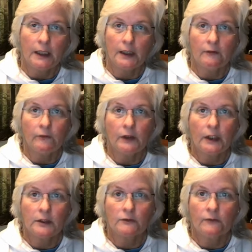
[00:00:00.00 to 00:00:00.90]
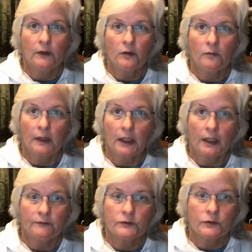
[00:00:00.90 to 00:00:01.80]
And if you'd like to follow my
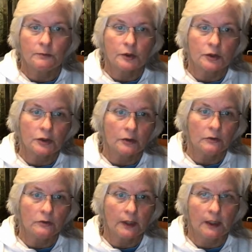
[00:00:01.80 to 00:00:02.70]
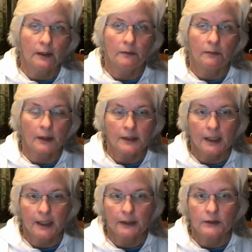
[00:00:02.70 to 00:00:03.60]
live streaming show and
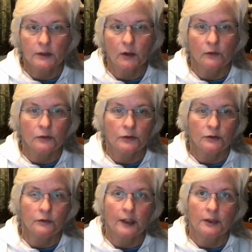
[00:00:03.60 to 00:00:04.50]
podcast, go to